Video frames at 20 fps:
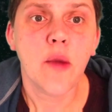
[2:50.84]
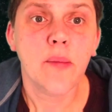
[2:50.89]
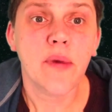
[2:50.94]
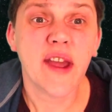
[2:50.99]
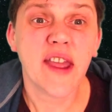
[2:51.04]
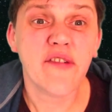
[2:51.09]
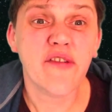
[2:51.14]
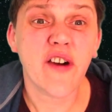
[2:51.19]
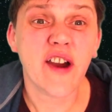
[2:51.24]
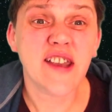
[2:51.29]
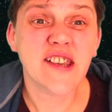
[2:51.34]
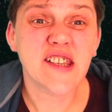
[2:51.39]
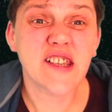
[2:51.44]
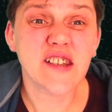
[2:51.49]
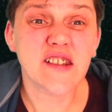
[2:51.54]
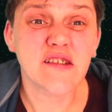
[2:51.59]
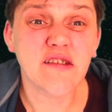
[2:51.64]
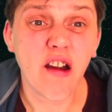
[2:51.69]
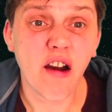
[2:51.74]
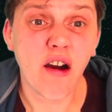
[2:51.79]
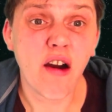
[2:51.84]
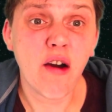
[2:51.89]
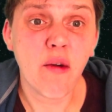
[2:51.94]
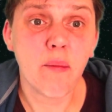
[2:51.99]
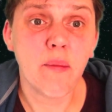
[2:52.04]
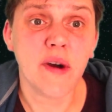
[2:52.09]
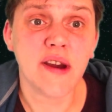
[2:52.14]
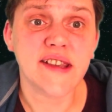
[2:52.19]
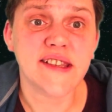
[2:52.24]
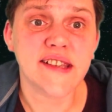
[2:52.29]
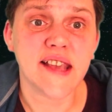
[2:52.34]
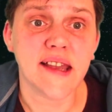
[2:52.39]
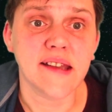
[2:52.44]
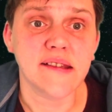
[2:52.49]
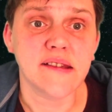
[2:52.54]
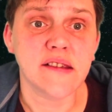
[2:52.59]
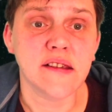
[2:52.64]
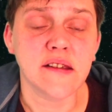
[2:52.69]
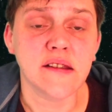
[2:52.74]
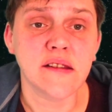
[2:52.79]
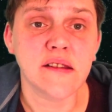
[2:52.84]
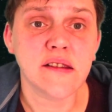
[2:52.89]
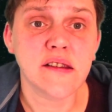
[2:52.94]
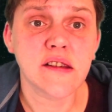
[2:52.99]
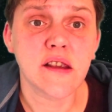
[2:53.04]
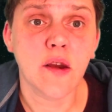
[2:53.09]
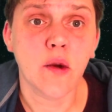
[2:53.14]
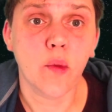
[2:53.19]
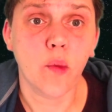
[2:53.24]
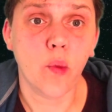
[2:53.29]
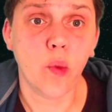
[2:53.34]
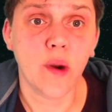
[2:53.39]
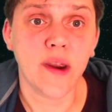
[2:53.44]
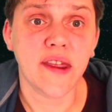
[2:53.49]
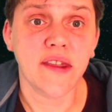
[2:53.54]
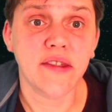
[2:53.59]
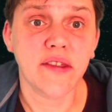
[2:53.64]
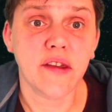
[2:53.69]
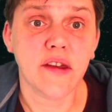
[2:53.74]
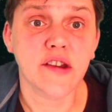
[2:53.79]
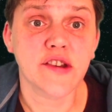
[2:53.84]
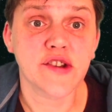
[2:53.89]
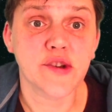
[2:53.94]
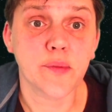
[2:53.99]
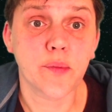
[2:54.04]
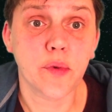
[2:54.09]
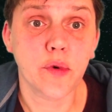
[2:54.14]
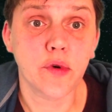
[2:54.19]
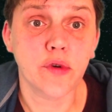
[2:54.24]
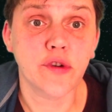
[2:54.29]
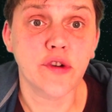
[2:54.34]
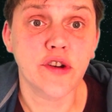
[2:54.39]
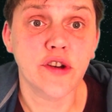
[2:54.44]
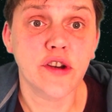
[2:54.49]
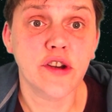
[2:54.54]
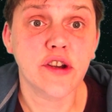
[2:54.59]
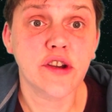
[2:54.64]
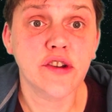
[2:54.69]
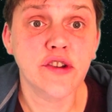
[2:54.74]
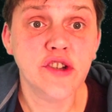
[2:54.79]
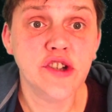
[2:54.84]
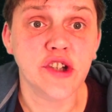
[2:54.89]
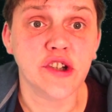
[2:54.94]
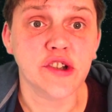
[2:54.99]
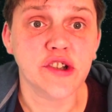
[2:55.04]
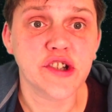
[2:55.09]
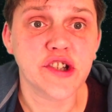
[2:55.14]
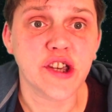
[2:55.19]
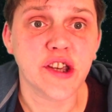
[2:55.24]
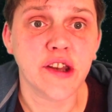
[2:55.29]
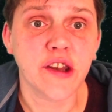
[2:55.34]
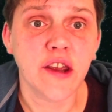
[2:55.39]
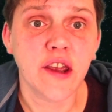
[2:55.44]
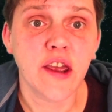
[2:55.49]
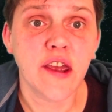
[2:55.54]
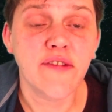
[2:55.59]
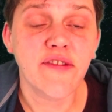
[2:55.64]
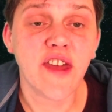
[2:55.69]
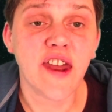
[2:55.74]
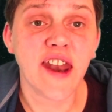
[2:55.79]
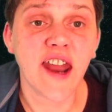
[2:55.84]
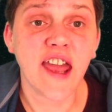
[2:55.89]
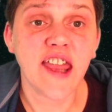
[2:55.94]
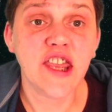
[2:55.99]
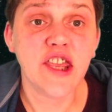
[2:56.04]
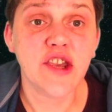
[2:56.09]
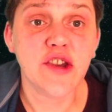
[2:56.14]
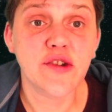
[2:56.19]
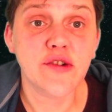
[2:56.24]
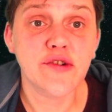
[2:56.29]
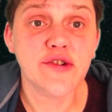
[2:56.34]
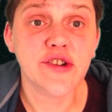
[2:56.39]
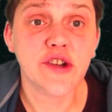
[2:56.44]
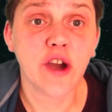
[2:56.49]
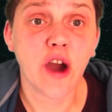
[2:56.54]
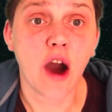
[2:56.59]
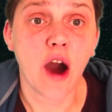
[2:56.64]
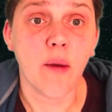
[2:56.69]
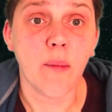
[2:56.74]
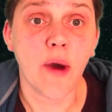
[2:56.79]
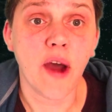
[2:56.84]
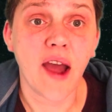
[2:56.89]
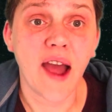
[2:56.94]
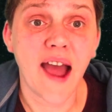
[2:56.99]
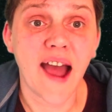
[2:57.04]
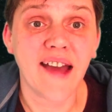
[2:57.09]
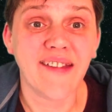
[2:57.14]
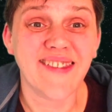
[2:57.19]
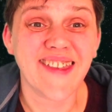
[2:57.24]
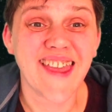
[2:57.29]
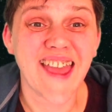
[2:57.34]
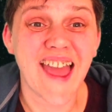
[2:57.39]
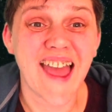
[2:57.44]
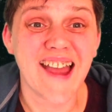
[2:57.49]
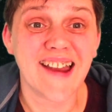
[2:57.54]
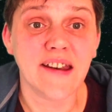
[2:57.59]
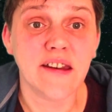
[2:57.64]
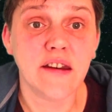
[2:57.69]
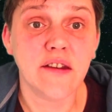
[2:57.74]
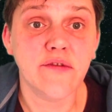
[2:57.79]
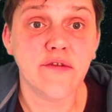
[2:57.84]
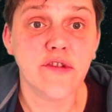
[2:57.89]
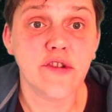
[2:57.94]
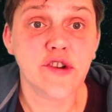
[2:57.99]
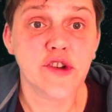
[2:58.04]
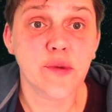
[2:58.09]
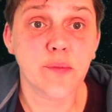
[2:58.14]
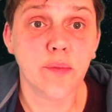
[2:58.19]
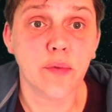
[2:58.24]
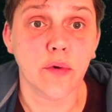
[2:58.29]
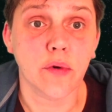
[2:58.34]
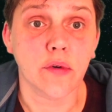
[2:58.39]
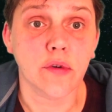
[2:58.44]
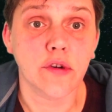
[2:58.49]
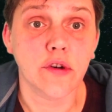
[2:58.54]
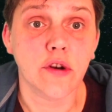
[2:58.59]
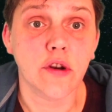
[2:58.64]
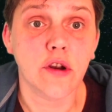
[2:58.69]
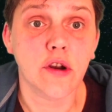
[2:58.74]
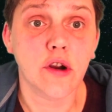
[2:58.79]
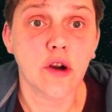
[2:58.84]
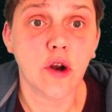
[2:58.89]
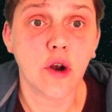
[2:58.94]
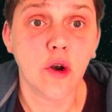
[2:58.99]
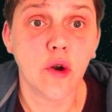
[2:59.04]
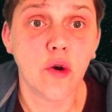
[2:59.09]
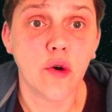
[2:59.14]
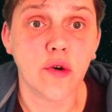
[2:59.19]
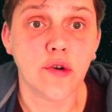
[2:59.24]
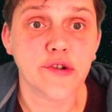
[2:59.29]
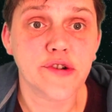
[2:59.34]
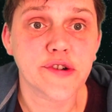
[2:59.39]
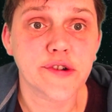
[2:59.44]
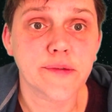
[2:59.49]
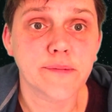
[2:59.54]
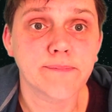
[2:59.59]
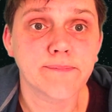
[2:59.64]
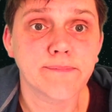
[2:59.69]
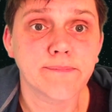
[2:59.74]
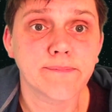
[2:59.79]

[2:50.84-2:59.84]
But if I start my sentence with a subordinate conjunction, then I use a comma at the end of the subordinate clause.